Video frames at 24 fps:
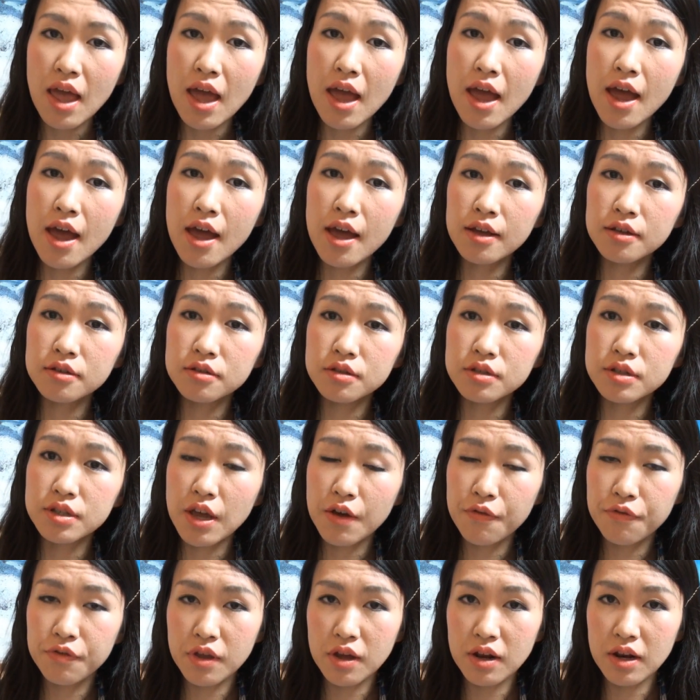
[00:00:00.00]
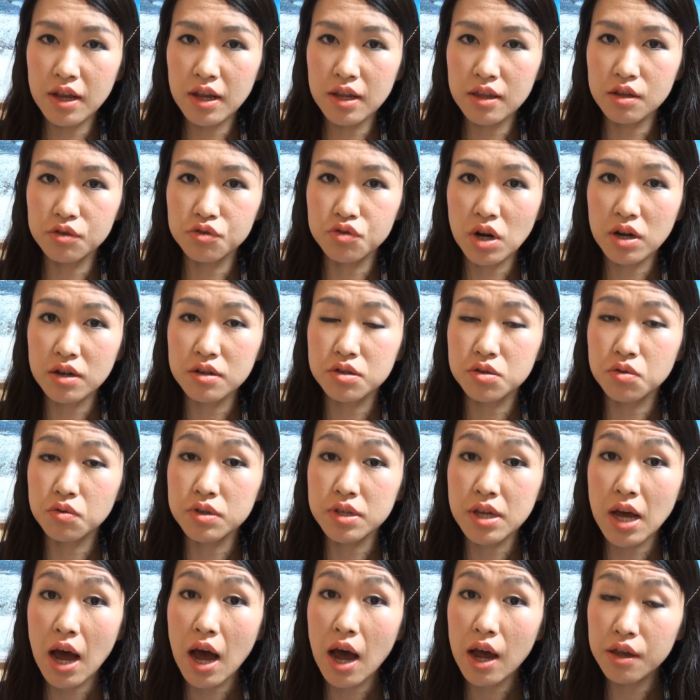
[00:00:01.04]
And definitely the
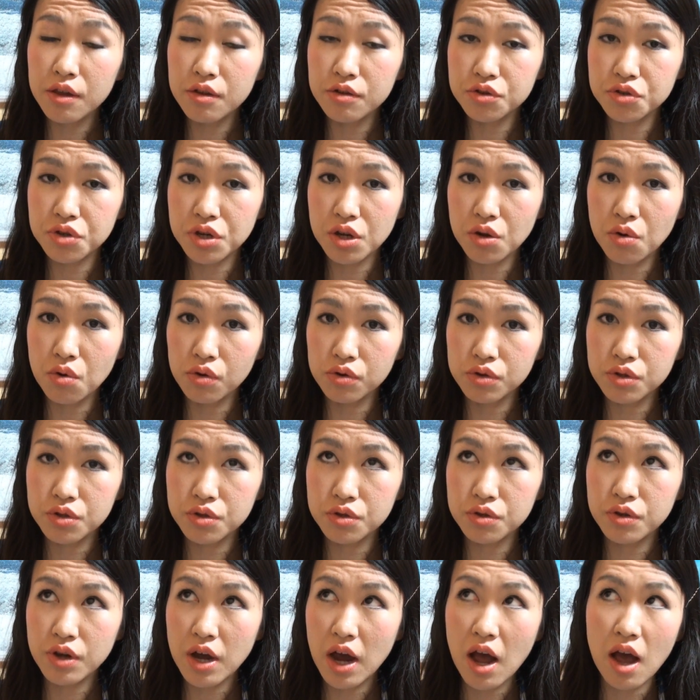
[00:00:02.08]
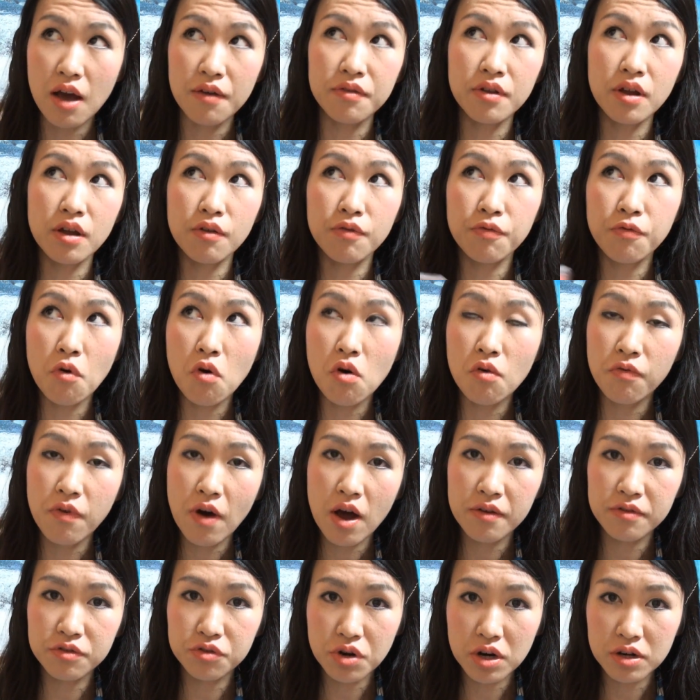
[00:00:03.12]
drugstores I usually go to, I have like 4 or
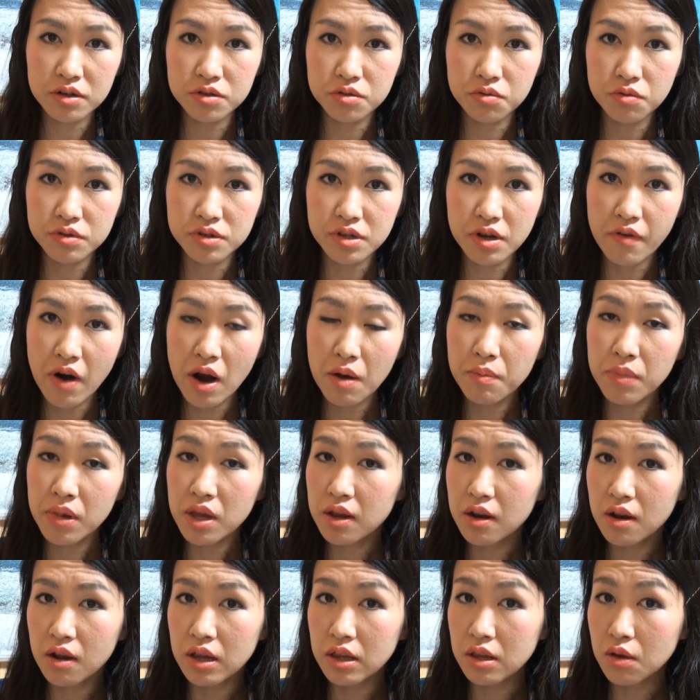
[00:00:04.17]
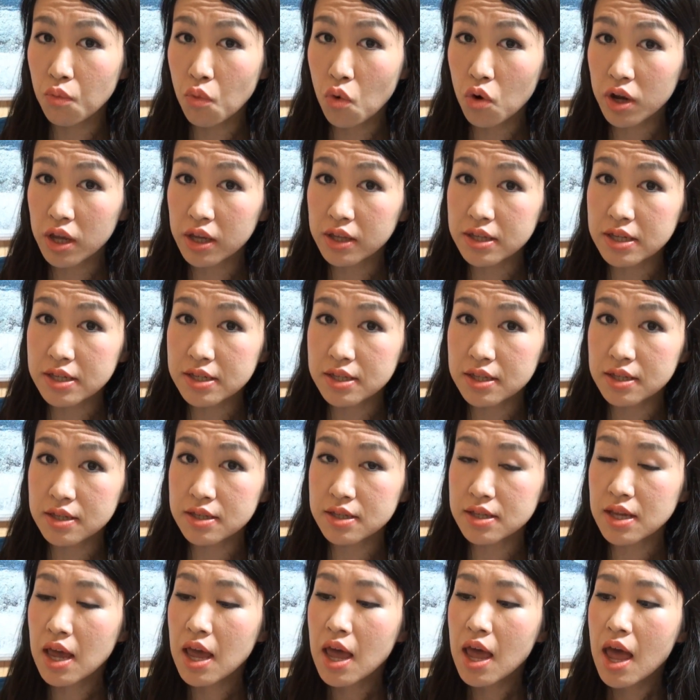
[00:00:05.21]
5 drugstores around me in a walking
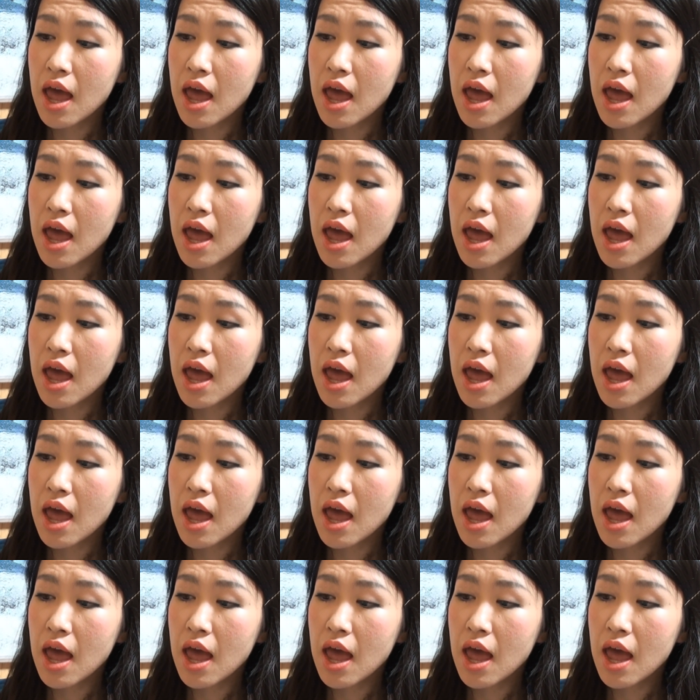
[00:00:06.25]
distance,